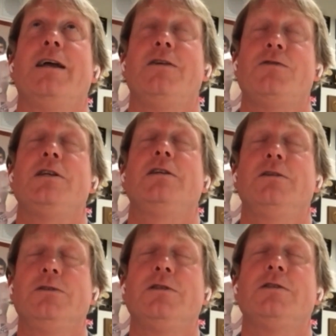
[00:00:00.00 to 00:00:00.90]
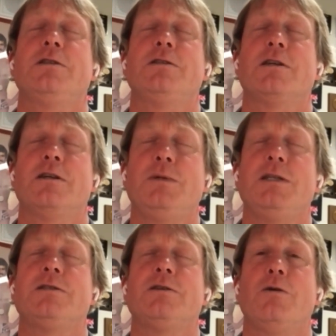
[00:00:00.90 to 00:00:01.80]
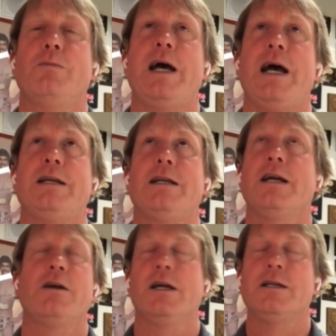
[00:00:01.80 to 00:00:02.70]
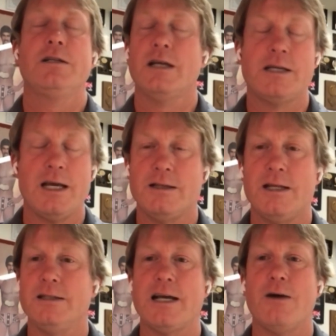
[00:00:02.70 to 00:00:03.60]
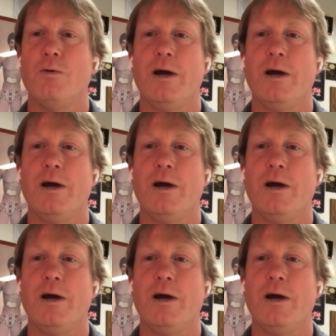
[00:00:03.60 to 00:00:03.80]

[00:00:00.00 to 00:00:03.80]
if she loses, it's going to be so bad. And I go, I can't think that